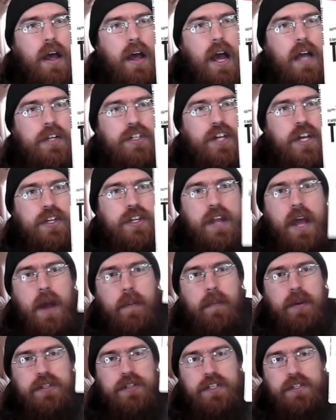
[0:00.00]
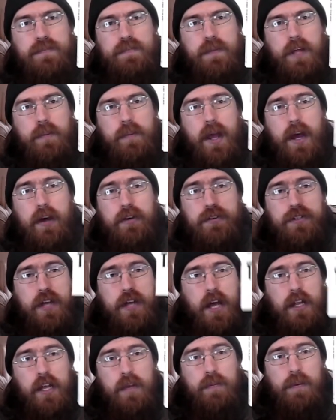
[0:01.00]
I checked it out because it's Blumhouse.
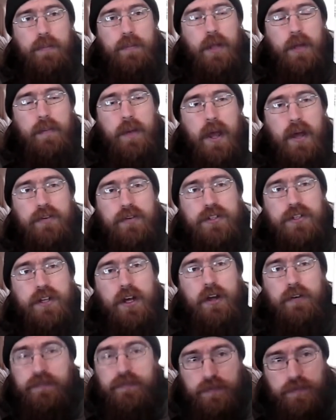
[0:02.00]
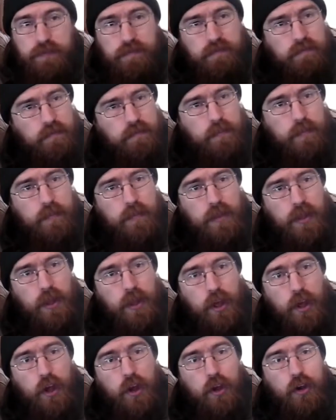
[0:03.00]
I like my Blumhouse stuff.
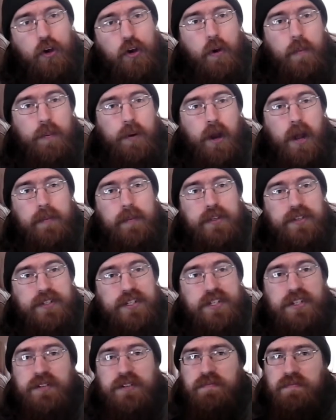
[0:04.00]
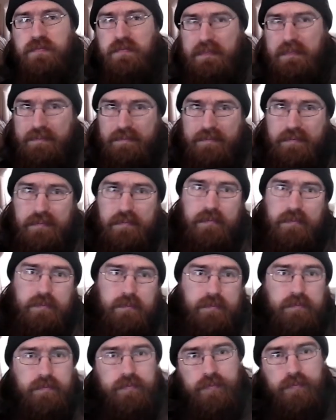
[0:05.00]
Cool premise.
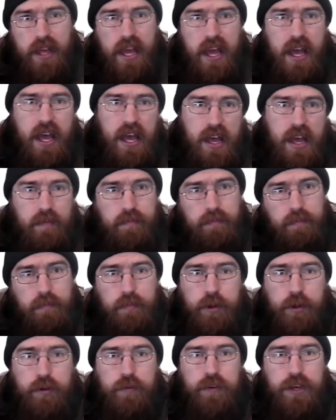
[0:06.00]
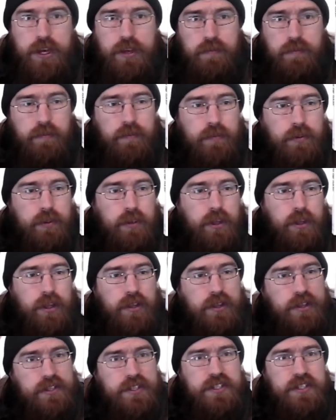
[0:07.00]
And movie.
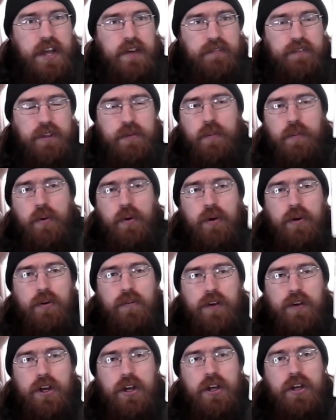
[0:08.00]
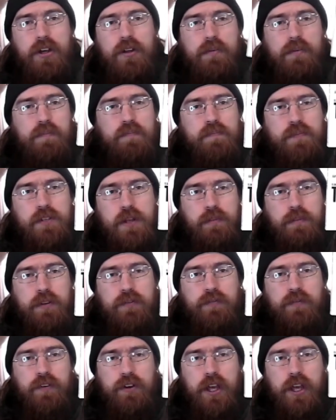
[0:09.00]
This is definitely more of a
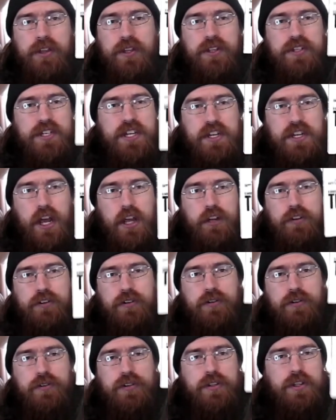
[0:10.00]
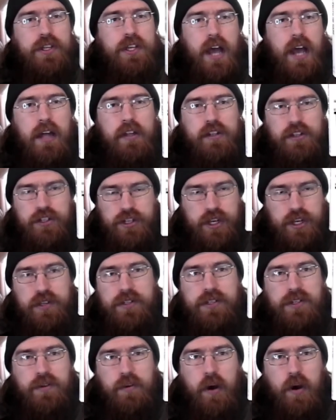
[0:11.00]
something for like the teenagers and the college
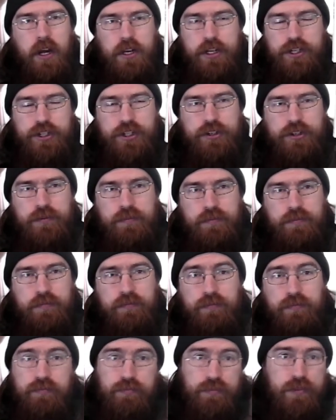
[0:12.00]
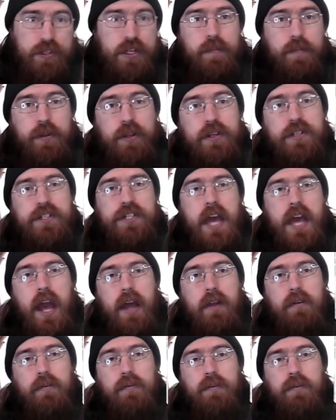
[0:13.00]
kids to watch. Simple as that.